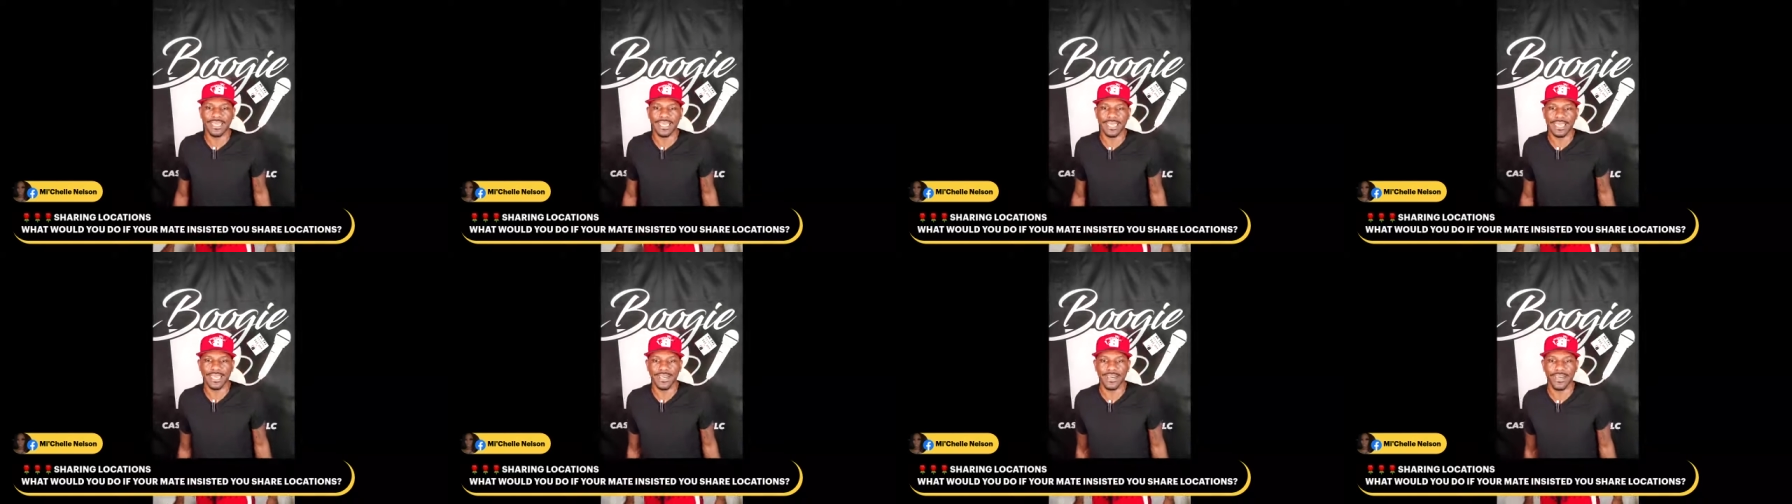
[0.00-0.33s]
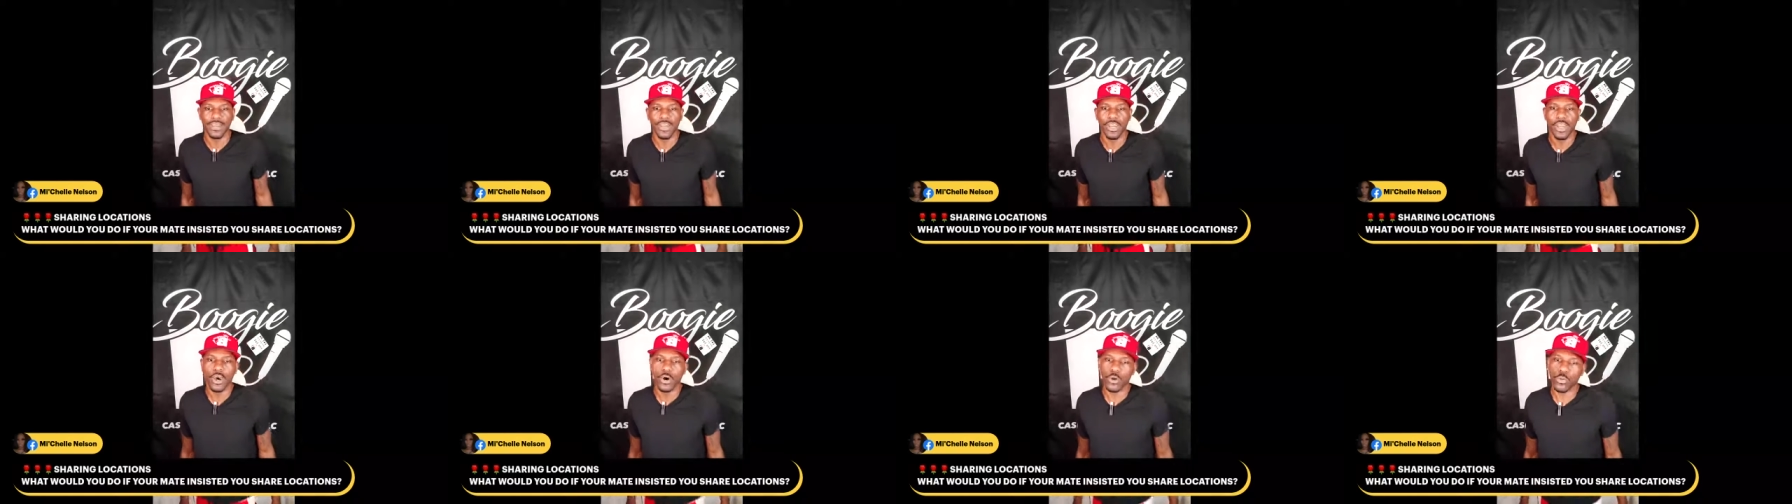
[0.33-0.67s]

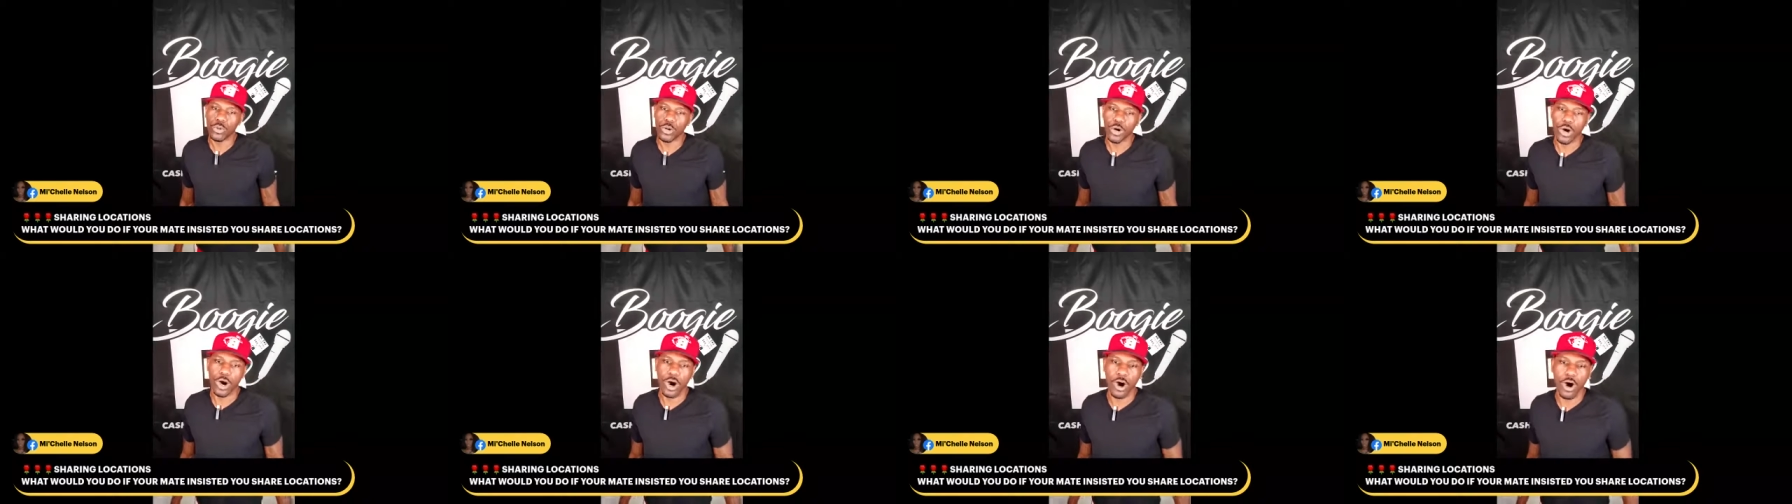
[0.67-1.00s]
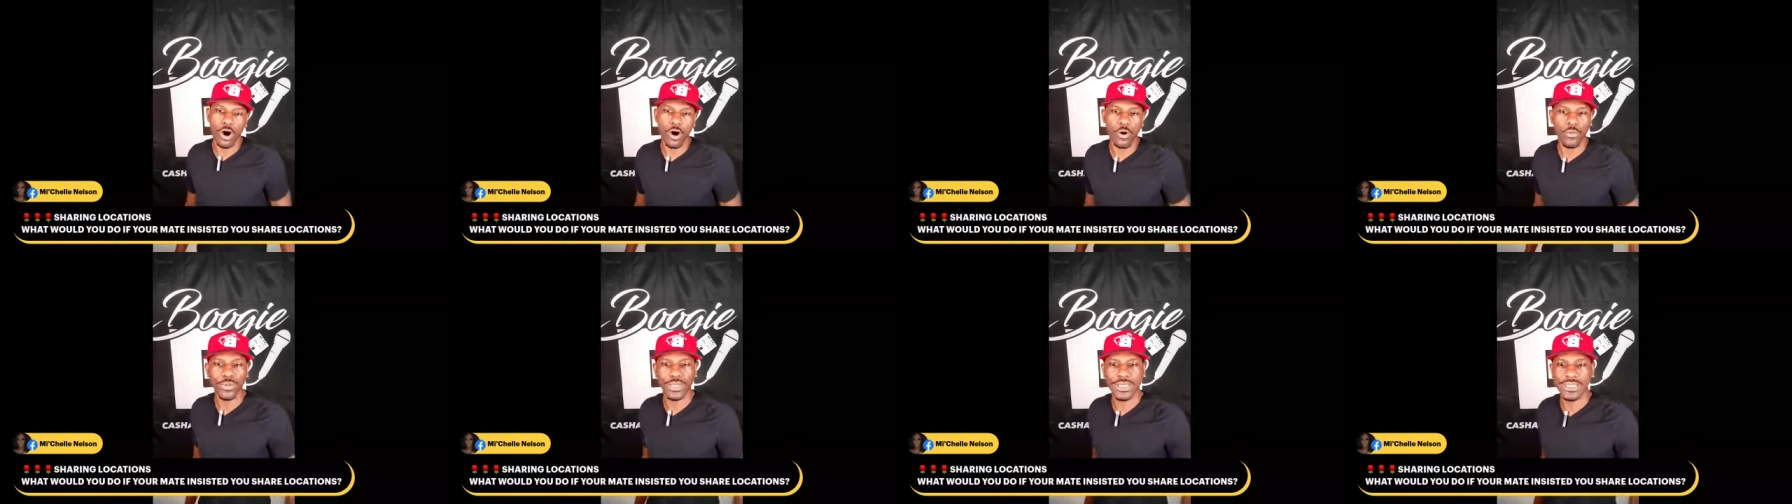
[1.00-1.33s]
there will
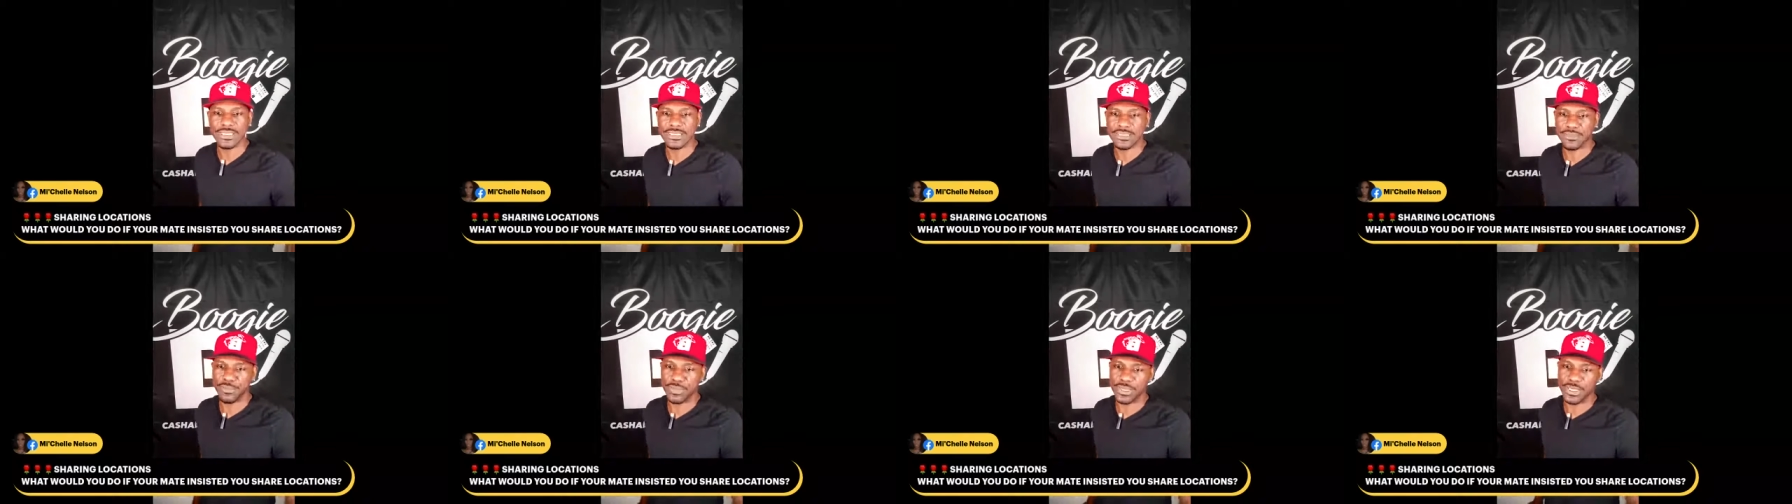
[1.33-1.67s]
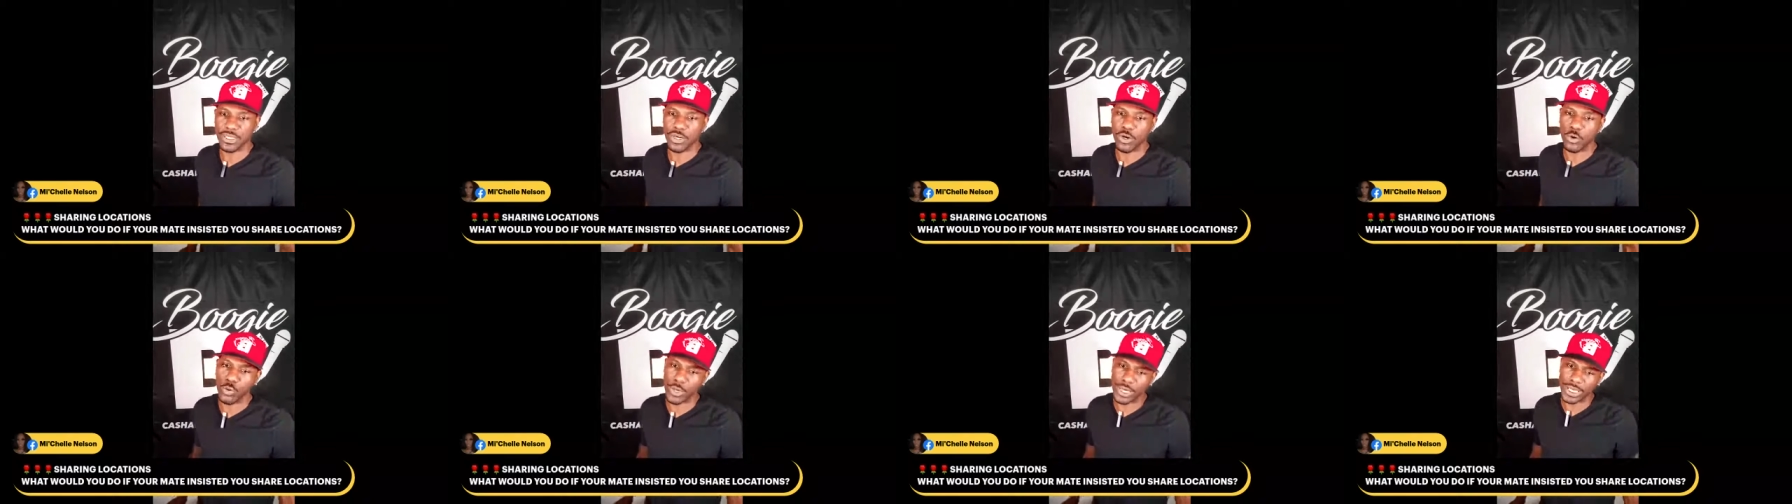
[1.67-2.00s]
always be
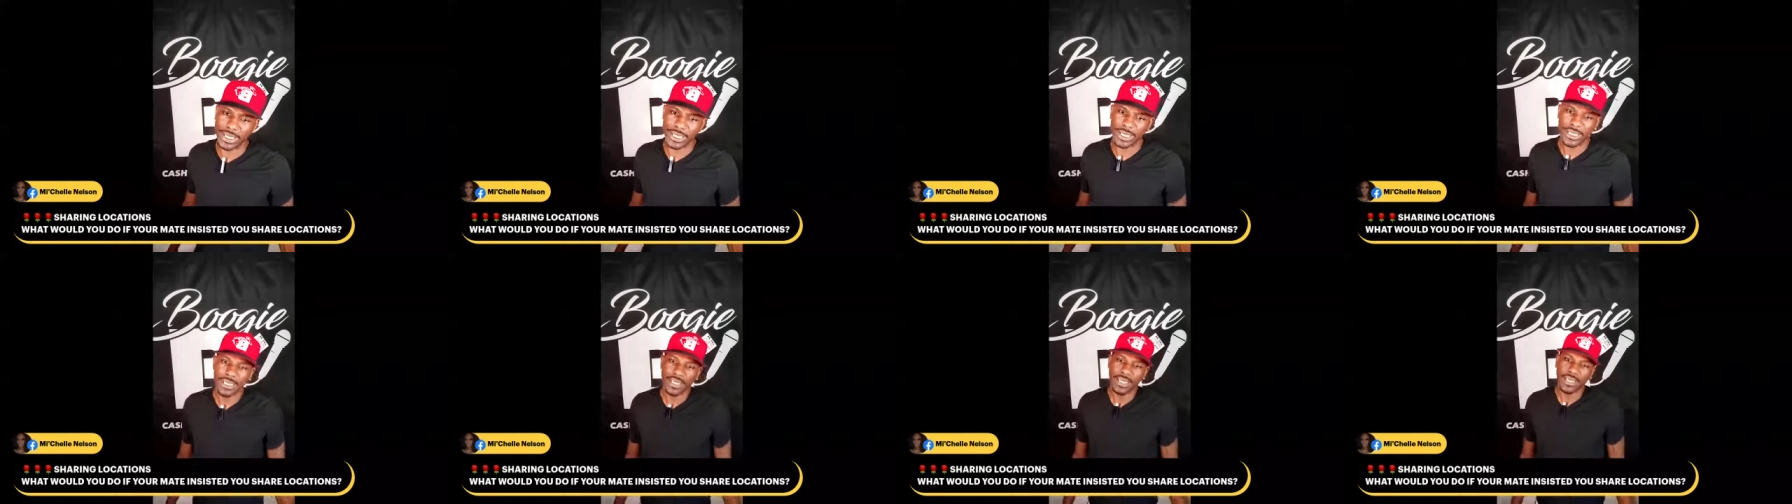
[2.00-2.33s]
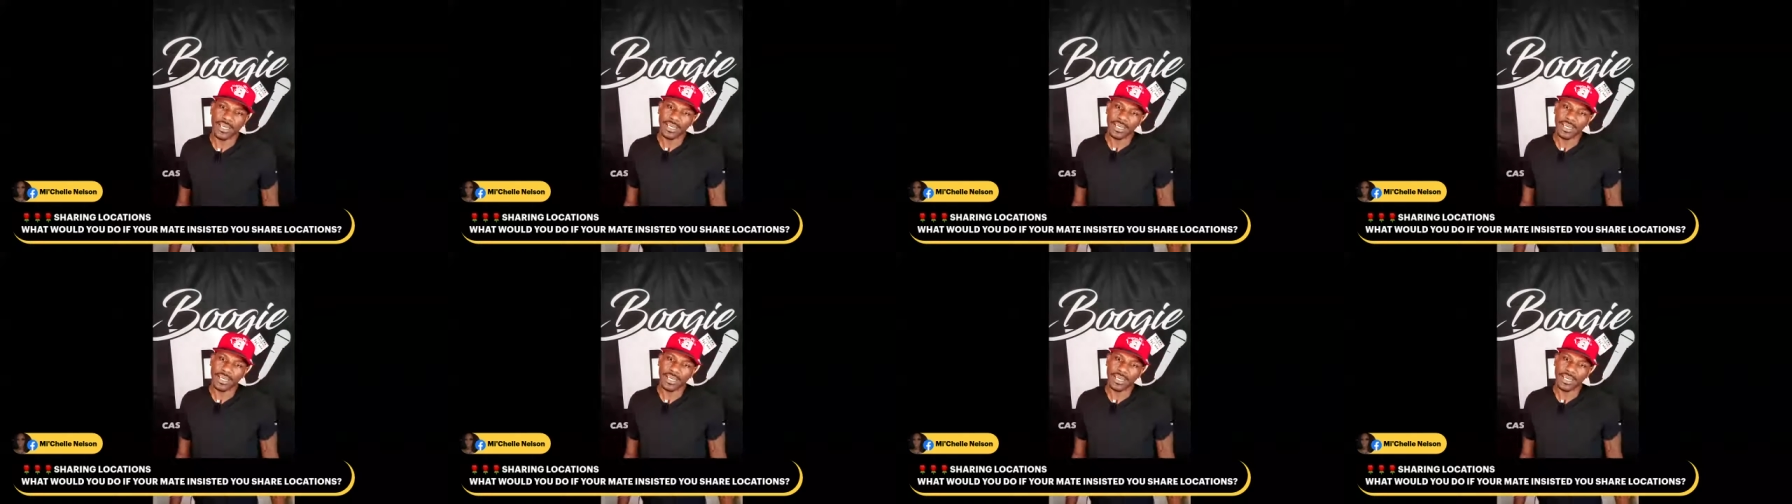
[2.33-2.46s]
a way.